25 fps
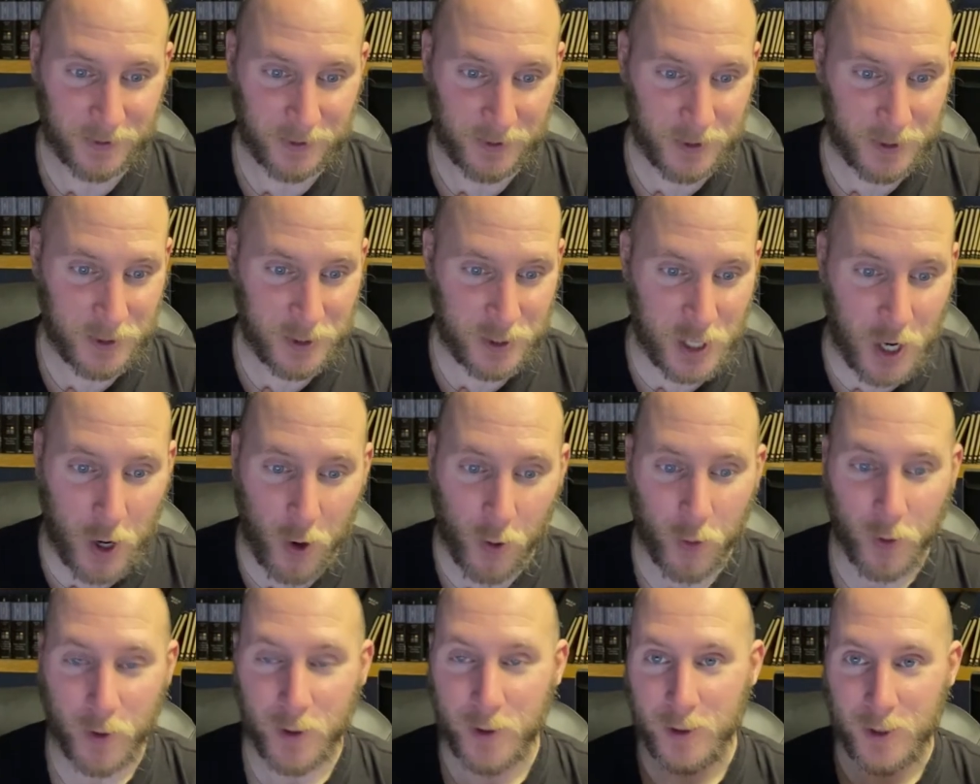
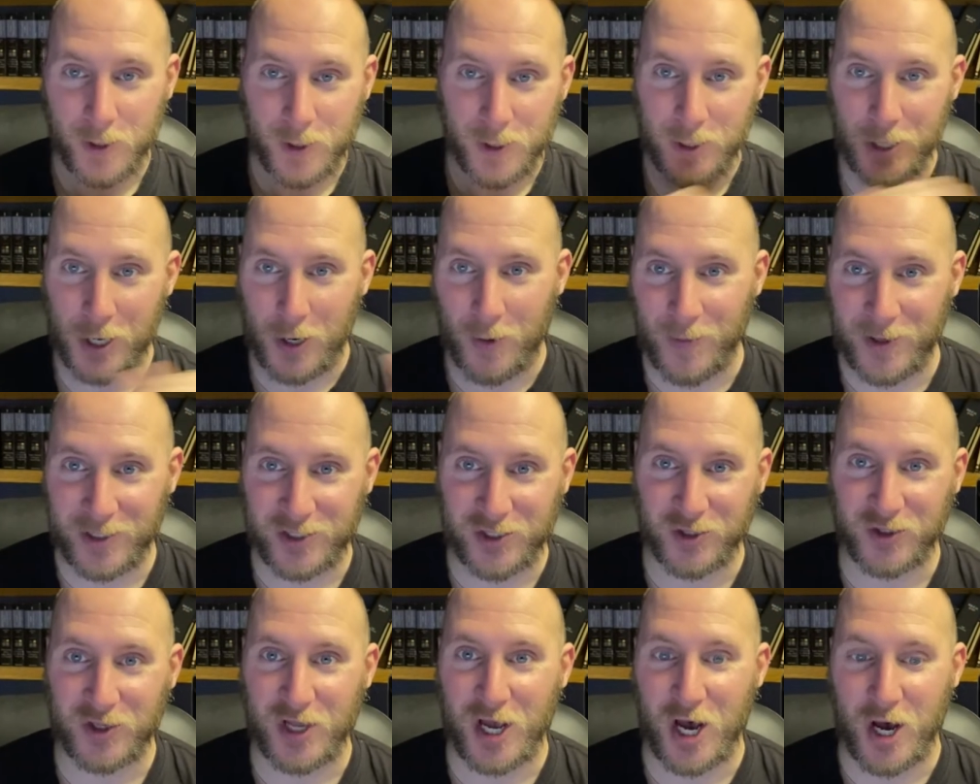No. No
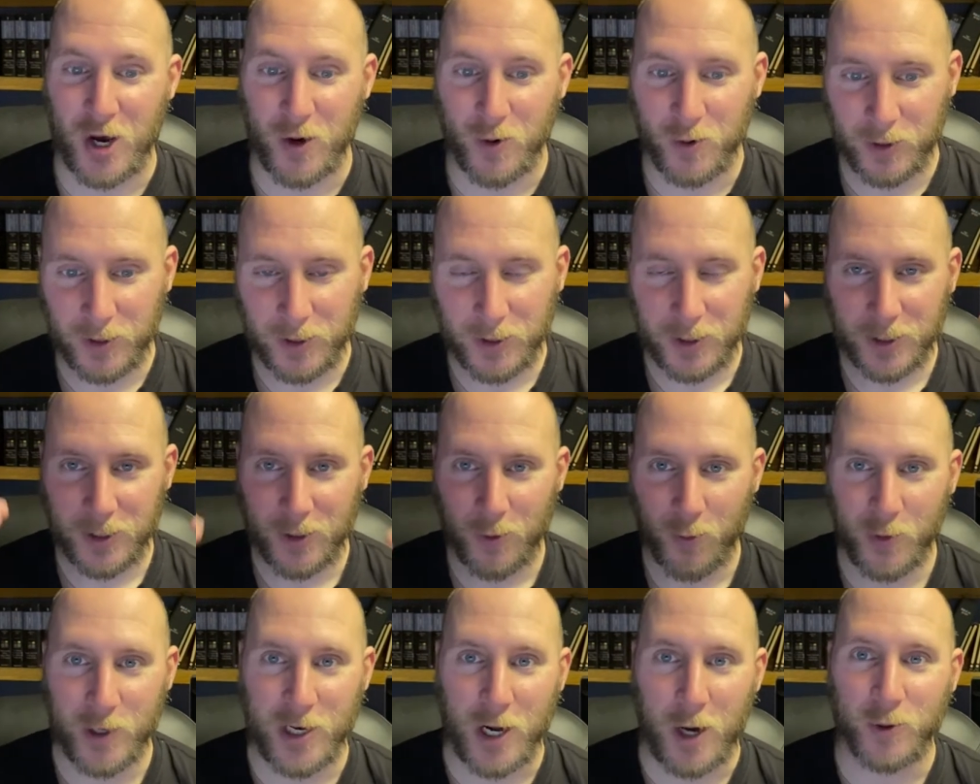mistletoe.
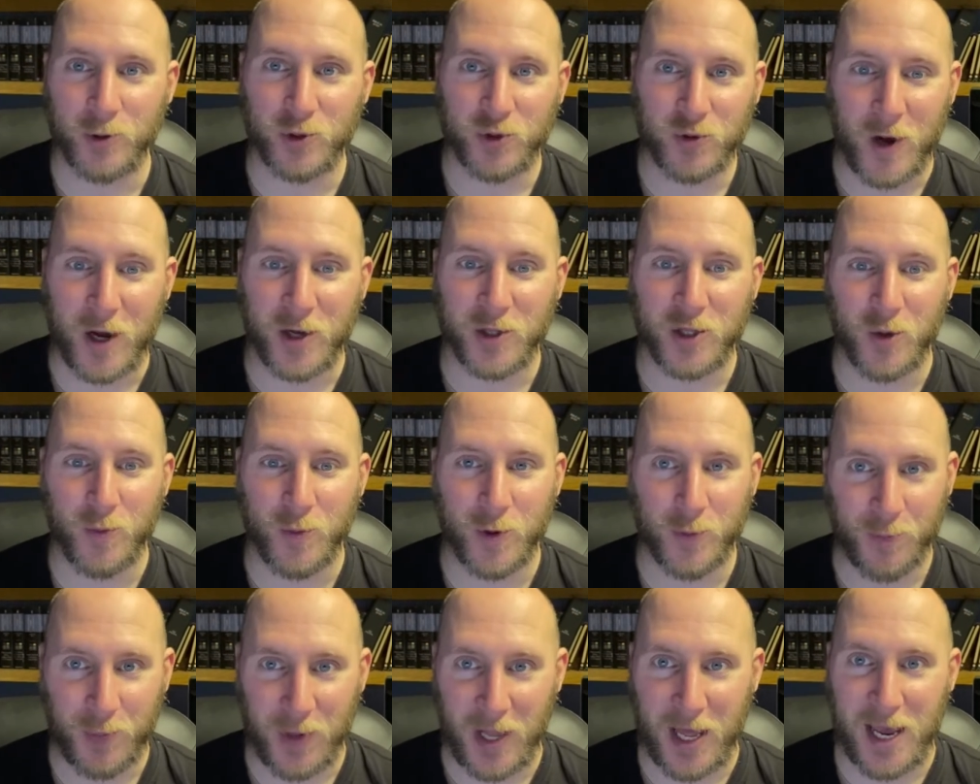We don't drug them
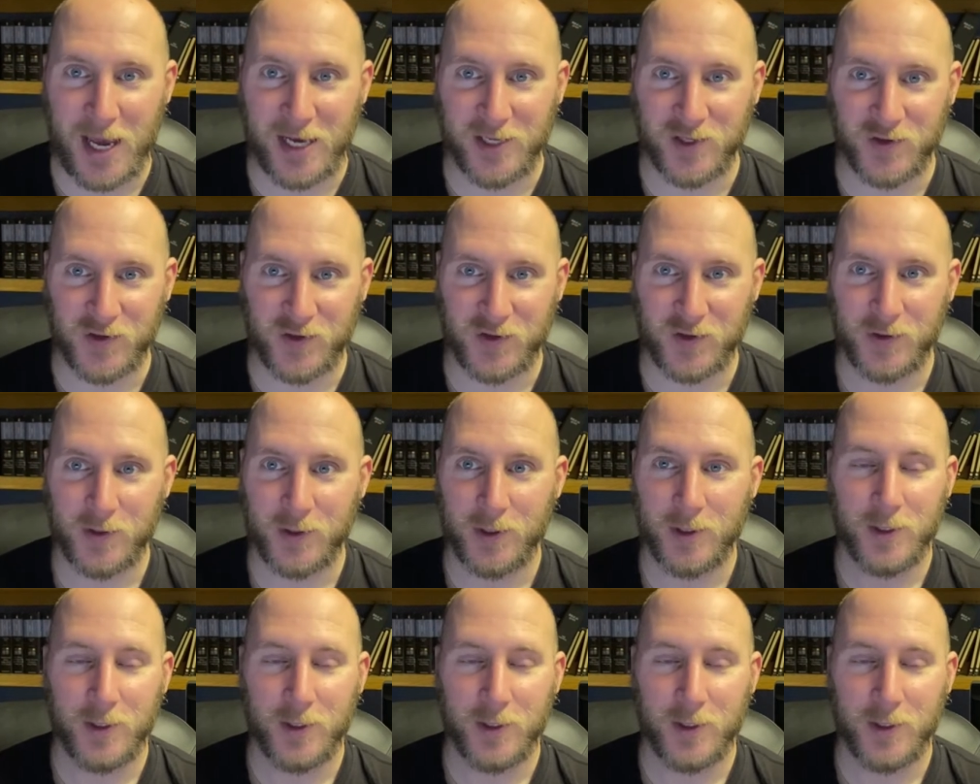with plants.